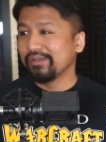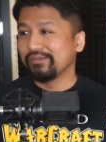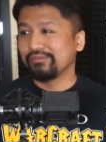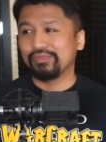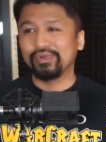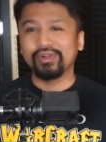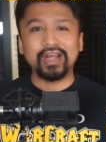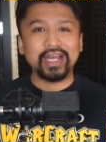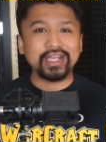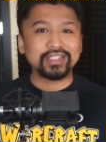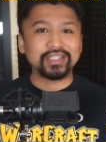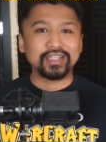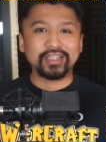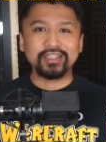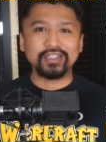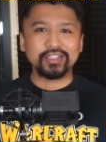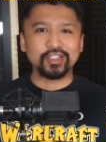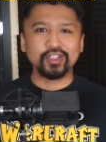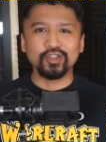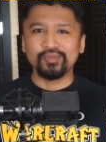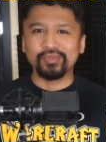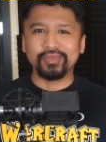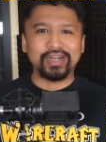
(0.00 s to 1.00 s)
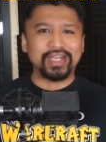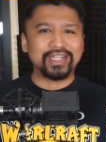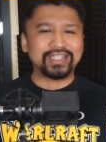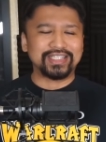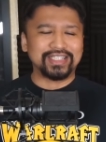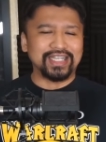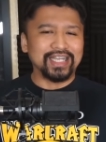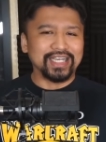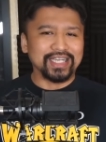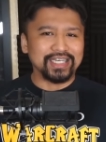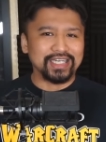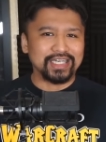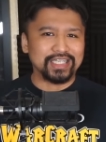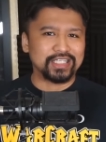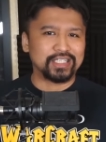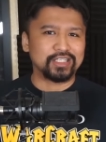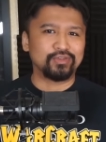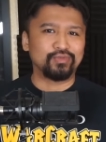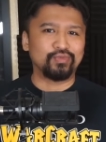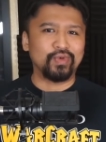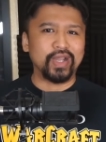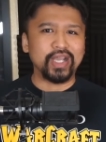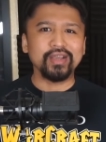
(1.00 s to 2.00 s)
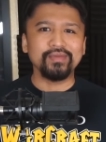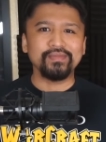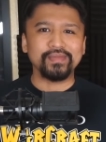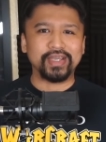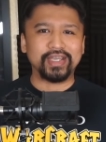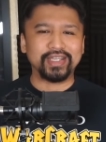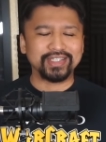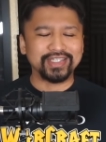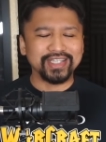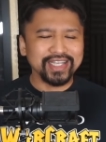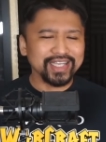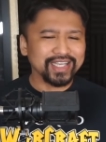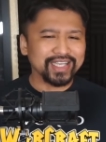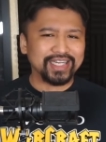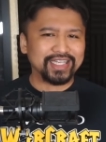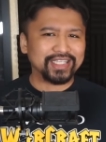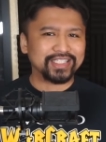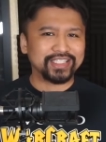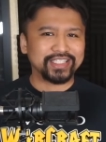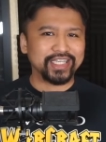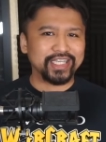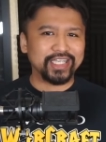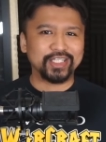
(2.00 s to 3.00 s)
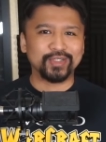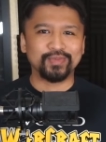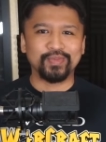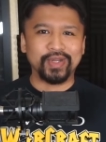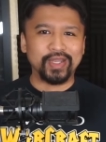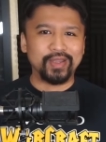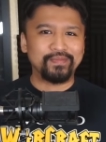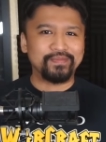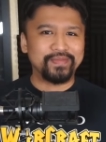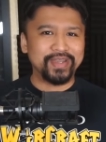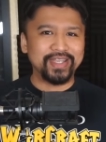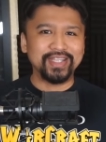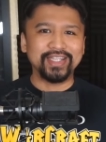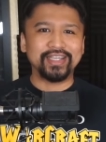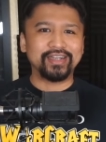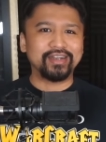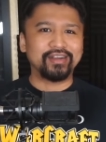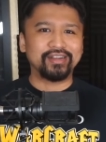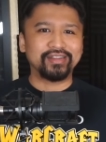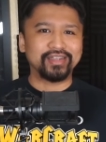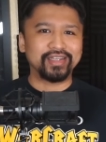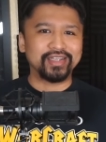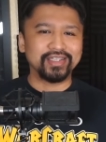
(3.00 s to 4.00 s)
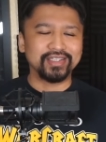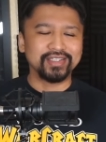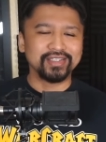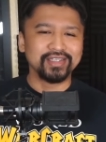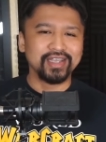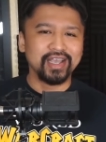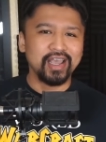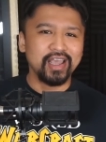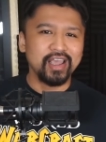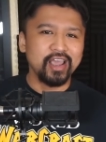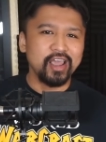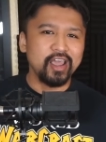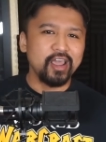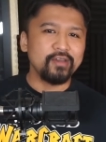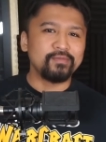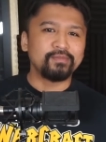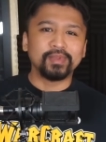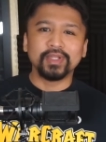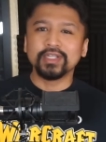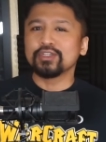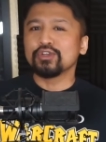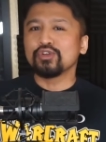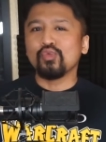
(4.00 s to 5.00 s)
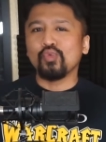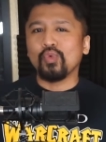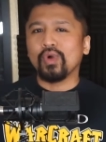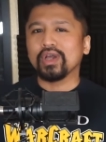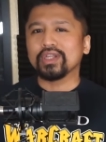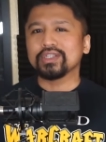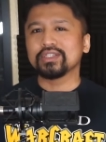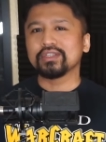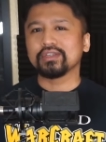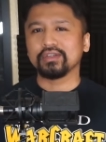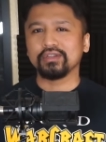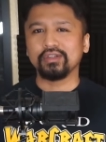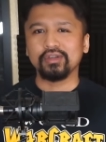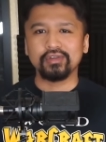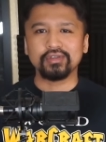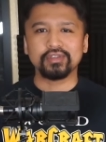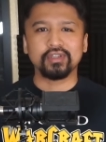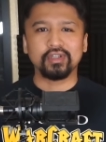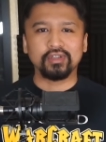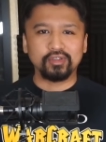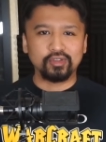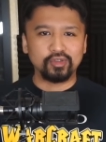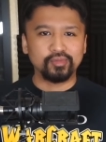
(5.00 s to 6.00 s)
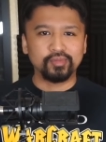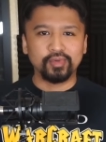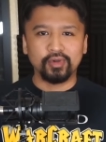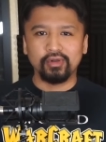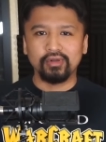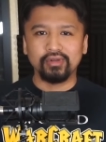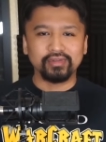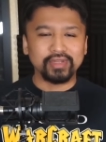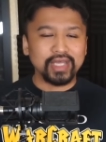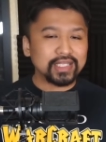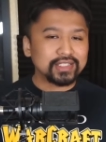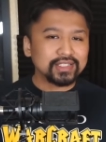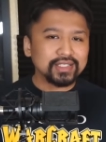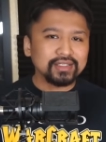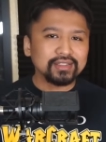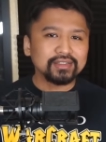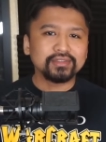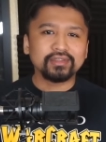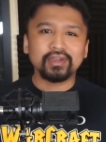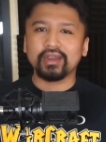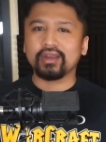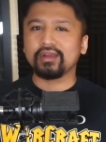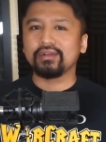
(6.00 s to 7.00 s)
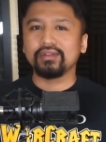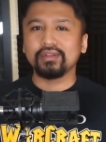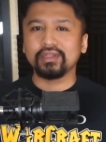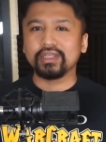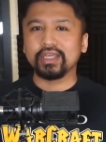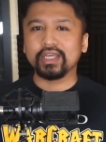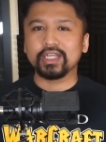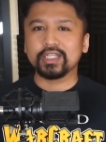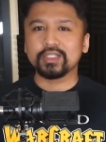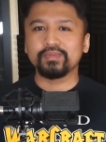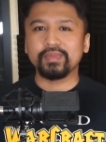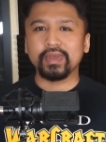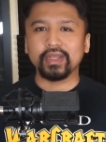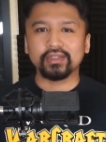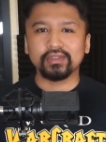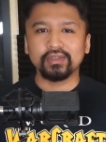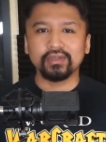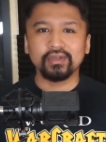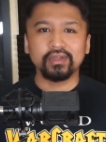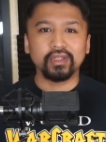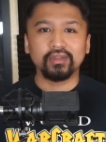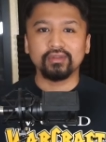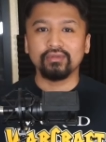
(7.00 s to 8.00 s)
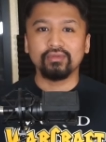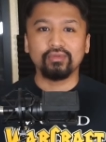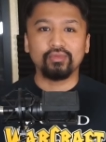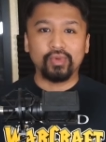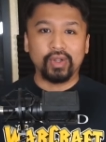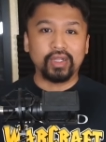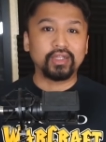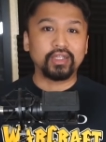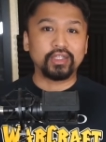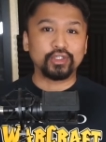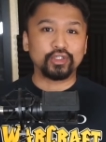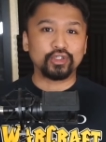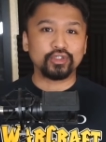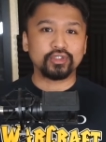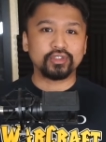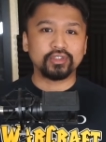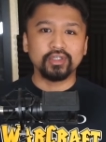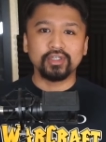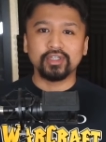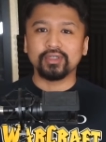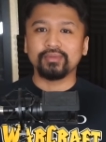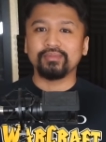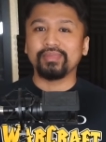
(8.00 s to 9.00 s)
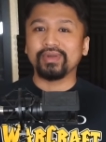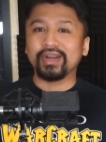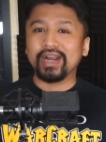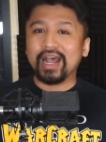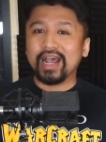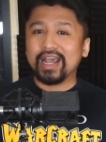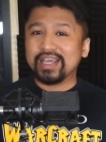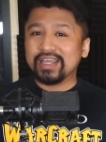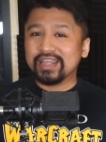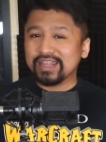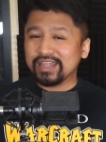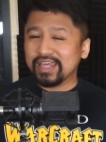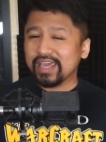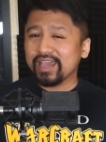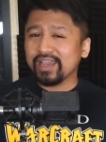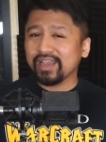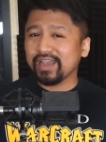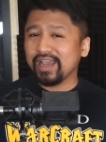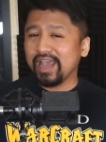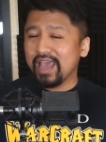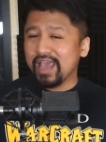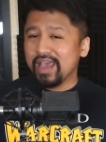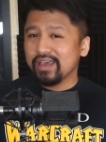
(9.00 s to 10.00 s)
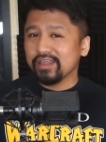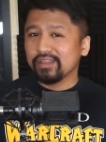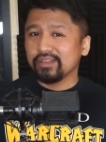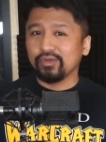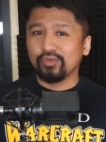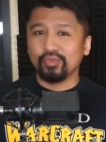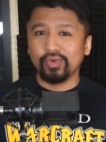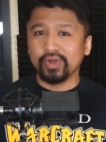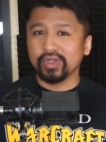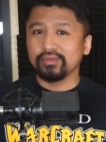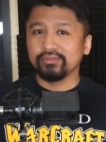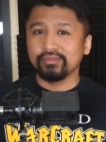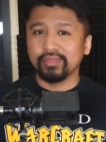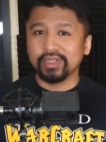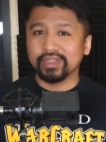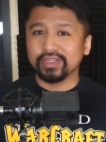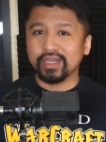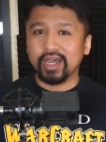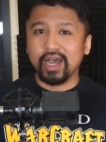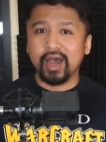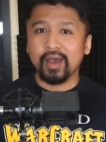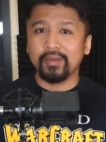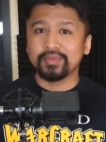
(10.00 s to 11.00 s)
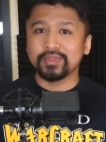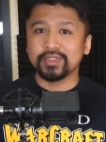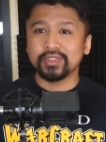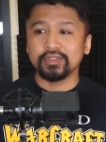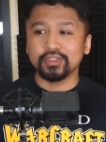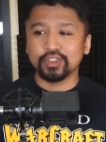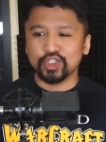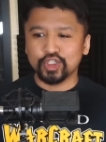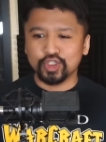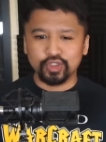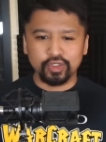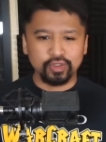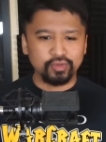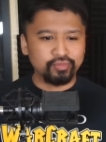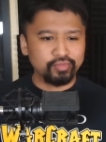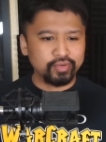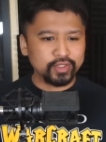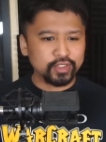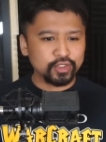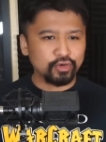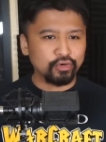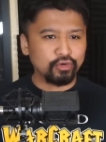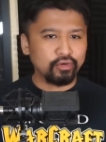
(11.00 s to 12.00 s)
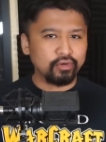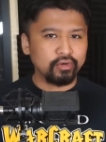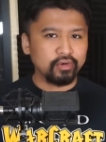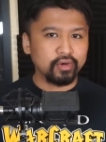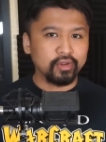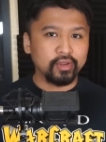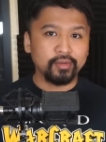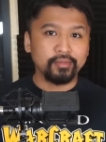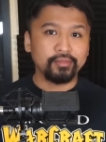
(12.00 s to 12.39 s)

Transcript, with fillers: well, as a consumer, it's not going to sway me. It's not going to change my opinion on this. If Blizzard wants to close the loophole, that's entirely expected and well understood, but I think the 1-month option should return,